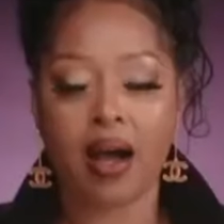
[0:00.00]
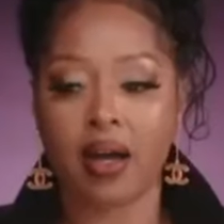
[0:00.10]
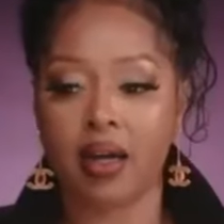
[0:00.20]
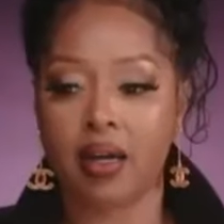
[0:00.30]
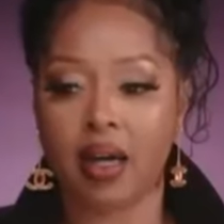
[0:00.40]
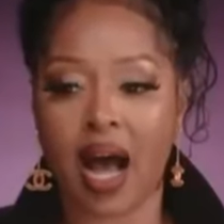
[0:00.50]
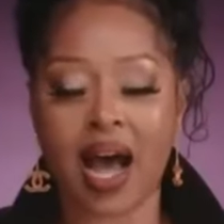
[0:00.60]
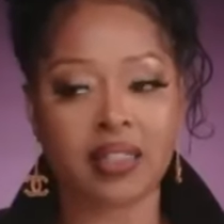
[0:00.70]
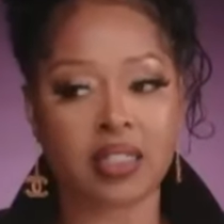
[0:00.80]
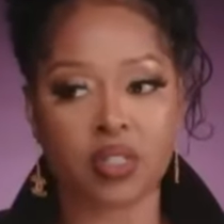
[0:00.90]
the scenes,
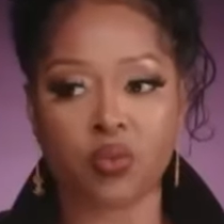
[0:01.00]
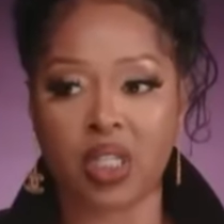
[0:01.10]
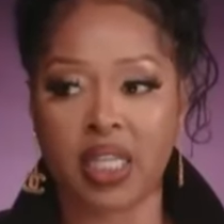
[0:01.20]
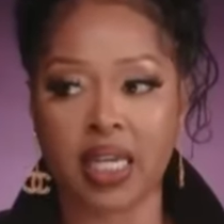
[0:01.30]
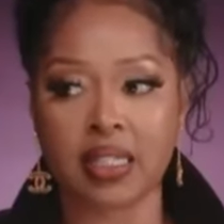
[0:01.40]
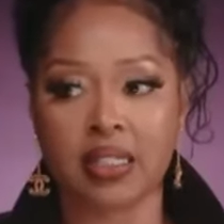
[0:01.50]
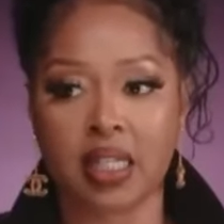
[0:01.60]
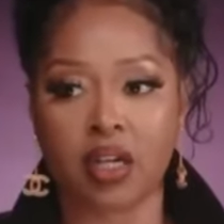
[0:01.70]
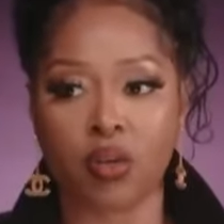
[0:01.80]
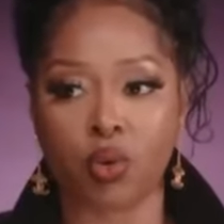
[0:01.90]
she had been
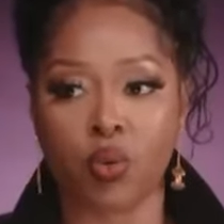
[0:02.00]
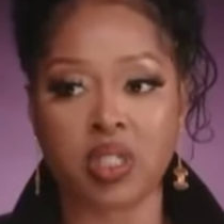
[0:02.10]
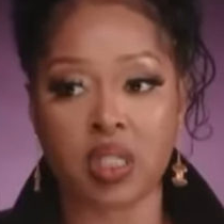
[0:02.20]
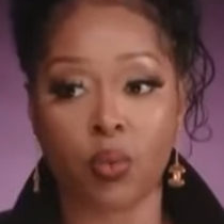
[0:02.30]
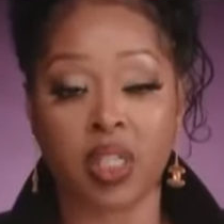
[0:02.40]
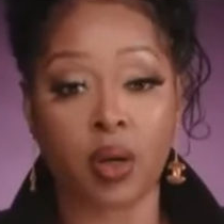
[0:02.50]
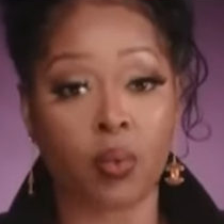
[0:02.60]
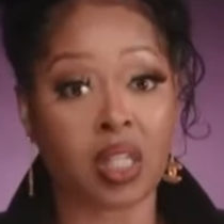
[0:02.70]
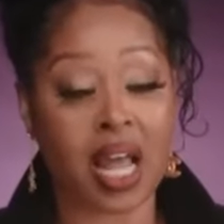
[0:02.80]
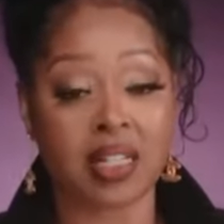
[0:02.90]
lying, manipulating
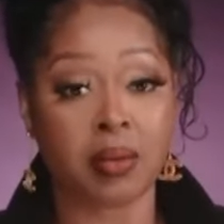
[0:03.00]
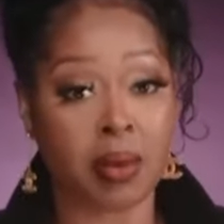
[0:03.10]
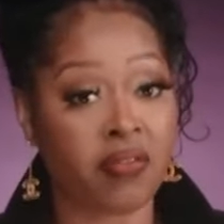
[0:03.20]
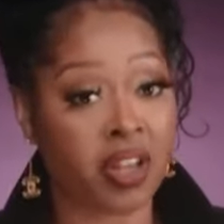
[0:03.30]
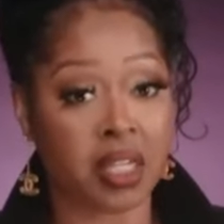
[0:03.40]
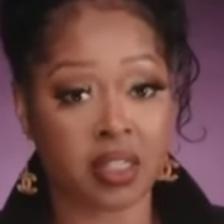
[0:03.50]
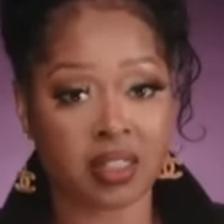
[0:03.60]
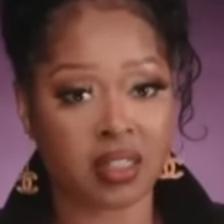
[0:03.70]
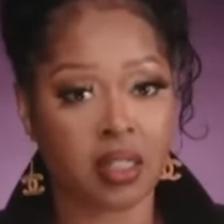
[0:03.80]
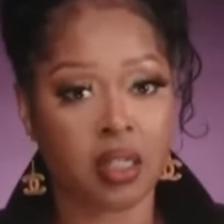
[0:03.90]
events, and
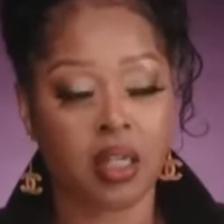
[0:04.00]
creating